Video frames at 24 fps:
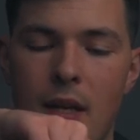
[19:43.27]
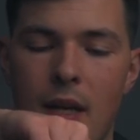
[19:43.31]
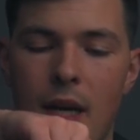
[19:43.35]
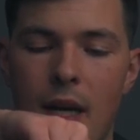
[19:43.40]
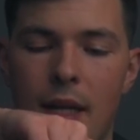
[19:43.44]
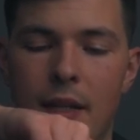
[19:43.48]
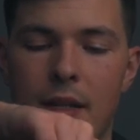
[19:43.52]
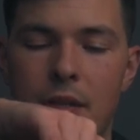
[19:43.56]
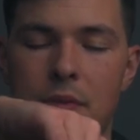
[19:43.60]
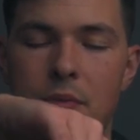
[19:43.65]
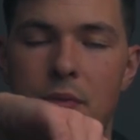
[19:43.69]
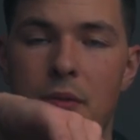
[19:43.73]

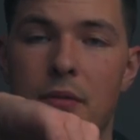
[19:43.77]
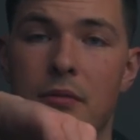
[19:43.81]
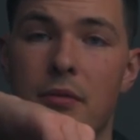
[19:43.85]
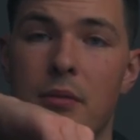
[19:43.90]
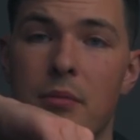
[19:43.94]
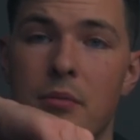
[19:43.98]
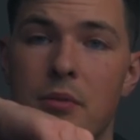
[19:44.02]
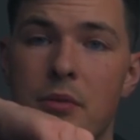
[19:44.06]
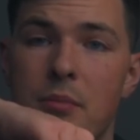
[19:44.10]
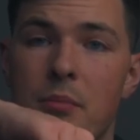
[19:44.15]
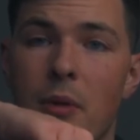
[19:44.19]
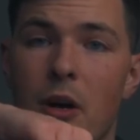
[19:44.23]
And this one
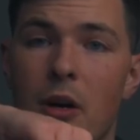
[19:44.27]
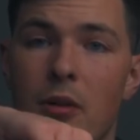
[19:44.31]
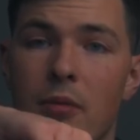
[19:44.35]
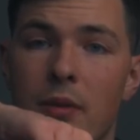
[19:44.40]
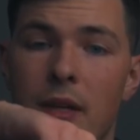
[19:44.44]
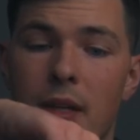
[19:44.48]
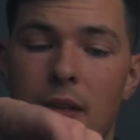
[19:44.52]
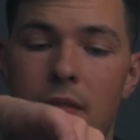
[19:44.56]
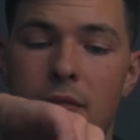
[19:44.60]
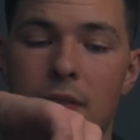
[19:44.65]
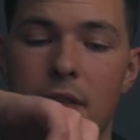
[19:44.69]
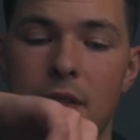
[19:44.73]
from
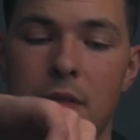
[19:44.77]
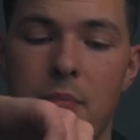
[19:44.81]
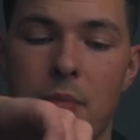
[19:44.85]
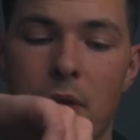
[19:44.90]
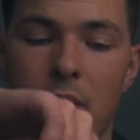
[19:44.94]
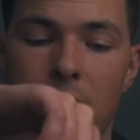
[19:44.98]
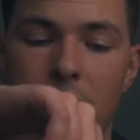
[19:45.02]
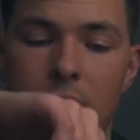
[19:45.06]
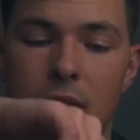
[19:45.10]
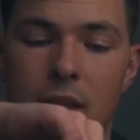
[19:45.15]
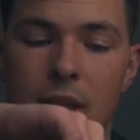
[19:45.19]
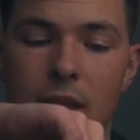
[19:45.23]
SmallRig fits
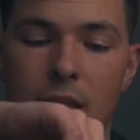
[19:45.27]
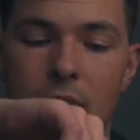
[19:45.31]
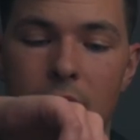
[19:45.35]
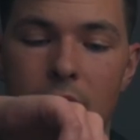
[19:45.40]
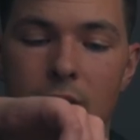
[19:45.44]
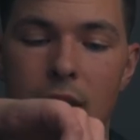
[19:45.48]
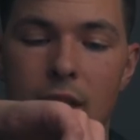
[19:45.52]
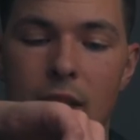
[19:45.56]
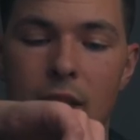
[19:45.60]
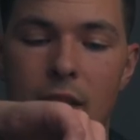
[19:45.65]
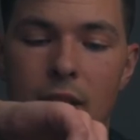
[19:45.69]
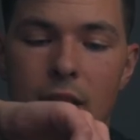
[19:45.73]
perfectly on
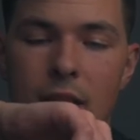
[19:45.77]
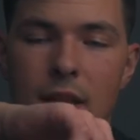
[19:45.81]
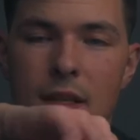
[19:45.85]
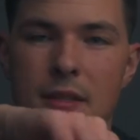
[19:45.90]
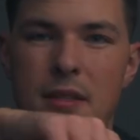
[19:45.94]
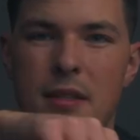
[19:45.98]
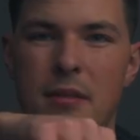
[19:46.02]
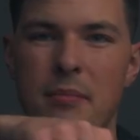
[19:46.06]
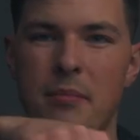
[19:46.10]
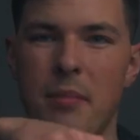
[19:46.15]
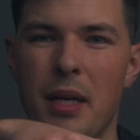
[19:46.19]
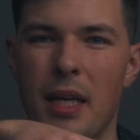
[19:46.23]
here and
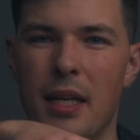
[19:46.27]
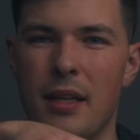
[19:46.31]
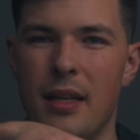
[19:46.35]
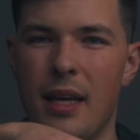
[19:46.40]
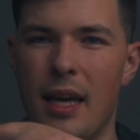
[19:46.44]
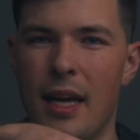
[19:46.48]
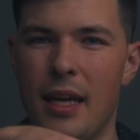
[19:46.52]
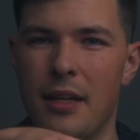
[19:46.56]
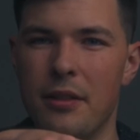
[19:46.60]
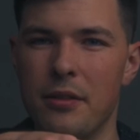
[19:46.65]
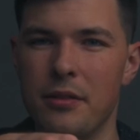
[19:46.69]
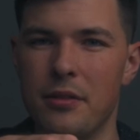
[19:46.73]
doesn't make the
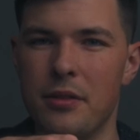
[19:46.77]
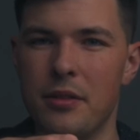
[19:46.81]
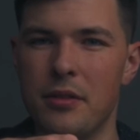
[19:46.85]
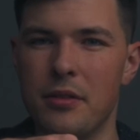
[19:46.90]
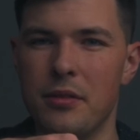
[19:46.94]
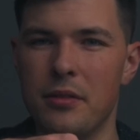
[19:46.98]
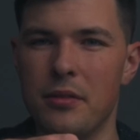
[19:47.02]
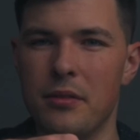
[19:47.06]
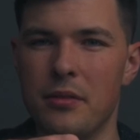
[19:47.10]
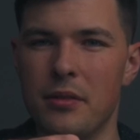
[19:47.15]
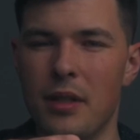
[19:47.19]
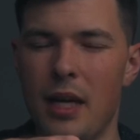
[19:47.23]
handle
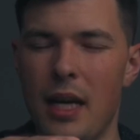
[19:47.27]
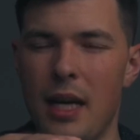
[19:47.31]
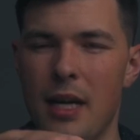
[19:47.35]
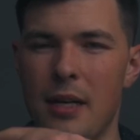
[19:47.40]
too